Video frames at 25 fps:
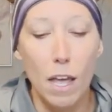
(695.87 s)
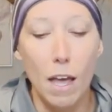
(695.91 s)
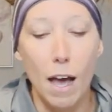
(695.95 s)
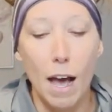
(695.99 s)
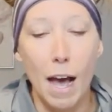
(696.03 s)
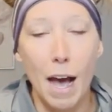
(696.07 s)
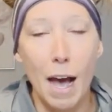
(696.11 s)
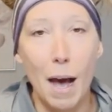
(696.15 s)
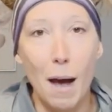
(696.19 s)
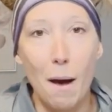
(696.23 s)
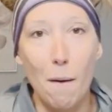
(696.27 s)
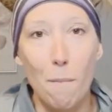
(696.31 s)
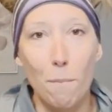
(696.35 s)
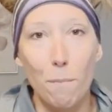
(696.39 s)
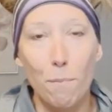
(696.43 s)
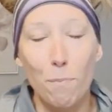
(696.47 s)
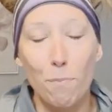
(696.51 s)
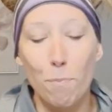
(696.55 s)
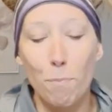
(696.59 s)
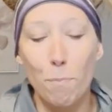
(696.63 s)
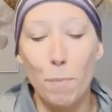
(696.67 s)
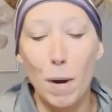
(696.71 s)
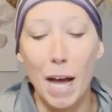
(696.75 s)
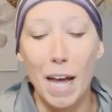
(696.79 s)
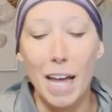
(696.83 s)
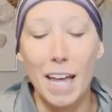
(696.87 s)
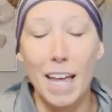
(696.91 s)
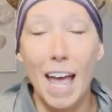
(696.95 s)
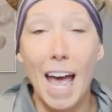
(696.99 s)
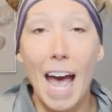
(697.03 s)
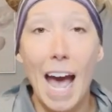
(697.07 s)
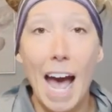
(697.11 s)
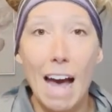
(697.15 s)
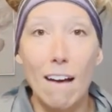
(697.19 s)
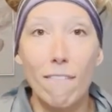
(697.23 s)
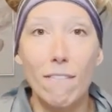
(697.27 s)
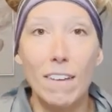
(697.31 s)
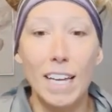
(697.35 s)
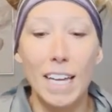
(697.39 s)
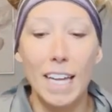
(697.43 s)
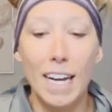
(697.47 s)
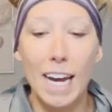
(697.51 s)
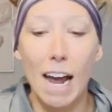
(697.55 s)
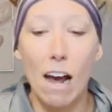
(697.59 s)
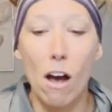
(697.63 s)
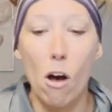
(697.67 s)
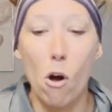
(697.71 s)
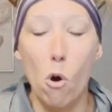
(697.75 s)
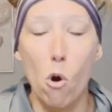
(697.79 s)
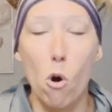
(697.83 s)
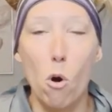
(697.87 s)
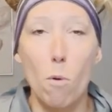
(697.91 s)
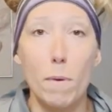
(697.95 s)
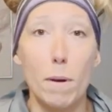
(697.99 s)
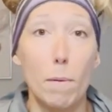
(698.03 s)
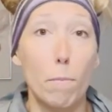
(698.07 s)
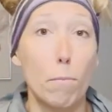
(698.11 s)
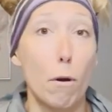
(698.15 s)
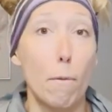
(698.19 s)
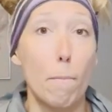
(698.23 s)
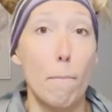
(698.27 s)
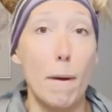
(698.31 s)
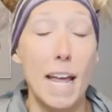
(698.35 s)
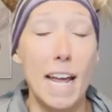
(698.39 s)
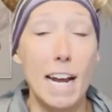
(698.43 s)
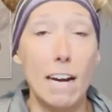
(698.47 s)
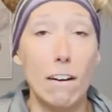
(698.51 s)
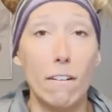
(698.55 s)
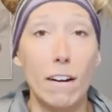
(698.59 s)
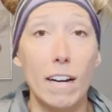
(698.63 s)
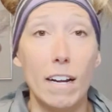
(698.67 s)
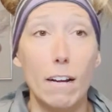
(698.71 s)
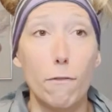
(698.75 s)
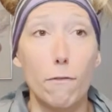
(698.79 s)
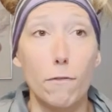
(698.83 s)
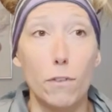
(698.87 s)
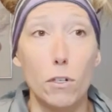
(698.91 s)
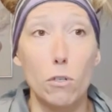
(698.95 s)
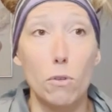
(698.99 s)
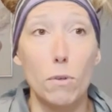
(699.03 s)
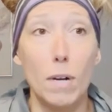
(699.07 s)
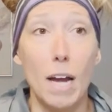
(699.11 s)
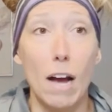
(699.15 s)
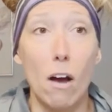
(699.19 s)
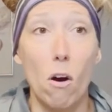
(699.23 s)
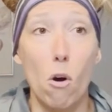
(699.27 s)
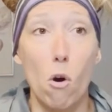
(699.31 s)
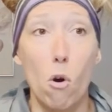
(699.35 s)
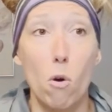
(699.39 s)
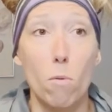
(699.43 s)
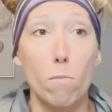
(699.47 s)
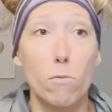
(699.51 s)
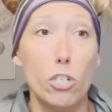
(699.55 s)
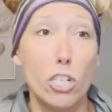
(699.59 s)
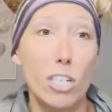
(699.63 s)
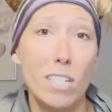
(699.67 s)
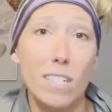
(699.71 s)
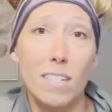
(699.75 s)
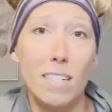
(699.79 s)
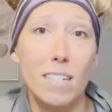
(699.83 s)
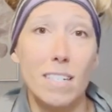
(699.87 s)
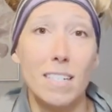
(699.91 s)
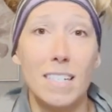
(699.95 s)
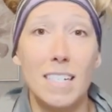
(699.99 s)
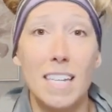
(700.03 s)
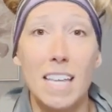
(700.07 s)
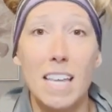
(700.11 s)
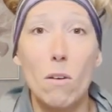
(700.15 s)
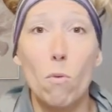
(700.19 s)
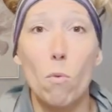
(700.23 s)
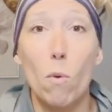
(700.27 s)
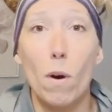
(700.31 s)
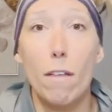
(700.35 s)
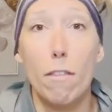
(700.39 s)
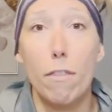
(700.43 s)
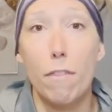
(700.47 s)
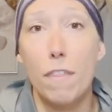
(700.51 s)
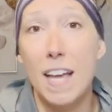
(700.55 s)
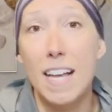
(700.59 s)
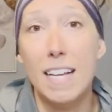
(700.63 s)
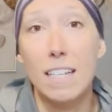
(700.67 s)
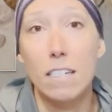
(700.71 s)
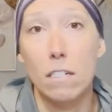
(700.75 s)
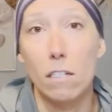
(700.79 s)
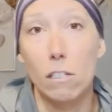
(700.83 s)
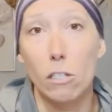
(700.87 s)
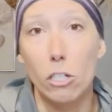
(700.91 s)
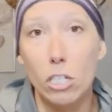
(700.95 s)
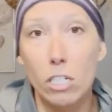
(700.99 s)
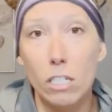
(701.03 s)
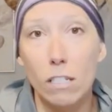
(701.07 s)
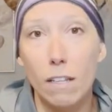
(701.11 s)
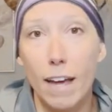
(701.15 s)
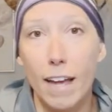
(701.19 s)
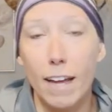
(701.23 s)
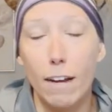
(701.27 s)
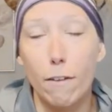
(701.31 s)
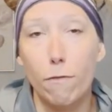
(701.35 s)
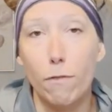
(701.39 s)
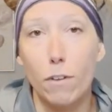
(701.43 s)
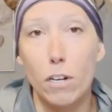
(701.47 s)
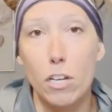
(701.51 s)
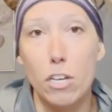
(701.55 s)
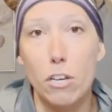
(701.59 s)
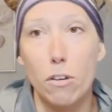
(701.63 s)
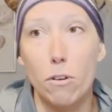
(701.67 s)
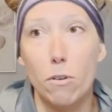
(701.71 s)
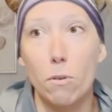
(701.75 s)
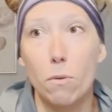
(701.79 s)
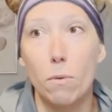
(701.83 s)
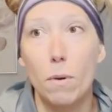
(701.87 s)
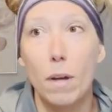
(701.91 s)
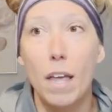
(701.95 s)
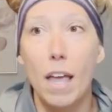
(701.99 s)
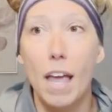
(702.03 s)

But having it at home and preparing food at home just to see what things look like for you